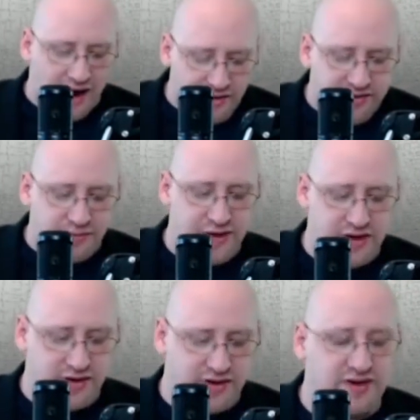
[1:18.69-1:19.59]
our
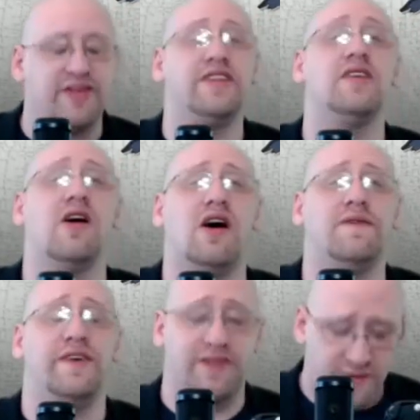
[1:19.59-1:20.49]
superiors in the Office of